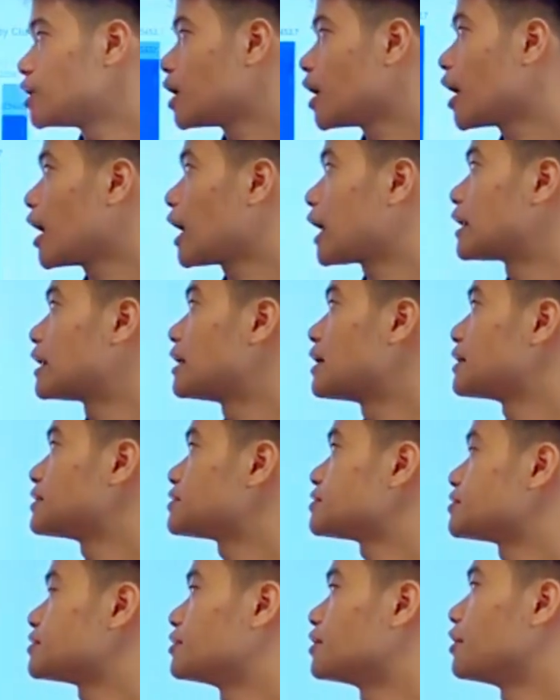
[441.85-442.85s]
and
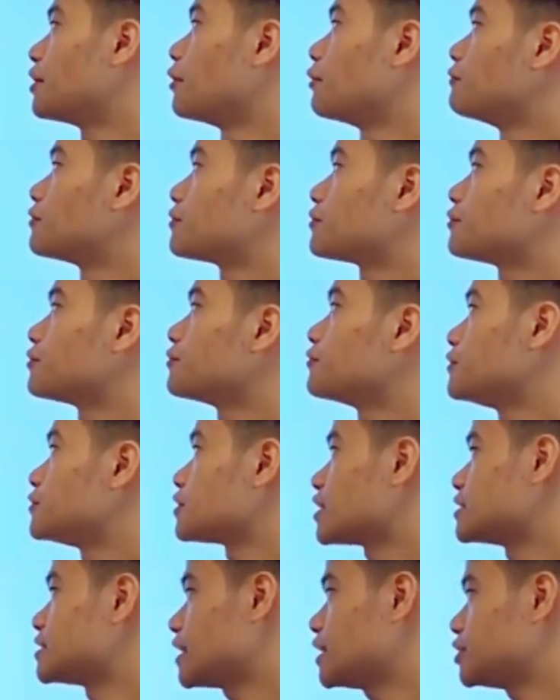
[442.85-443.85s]
here's the overall
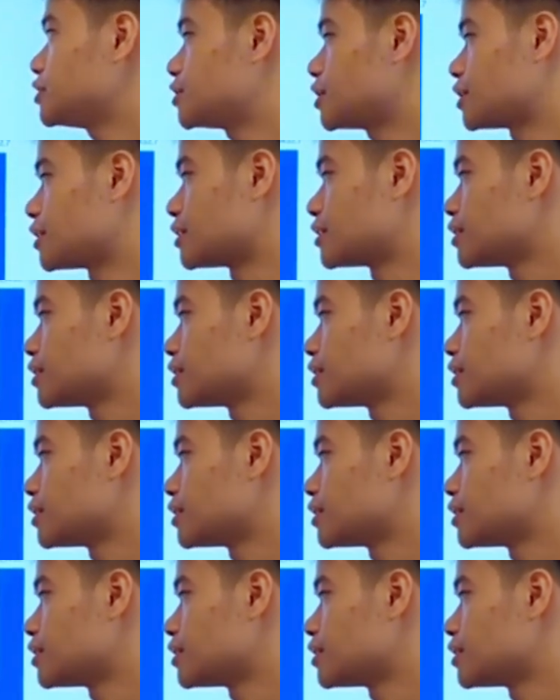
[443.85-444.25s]
visualization.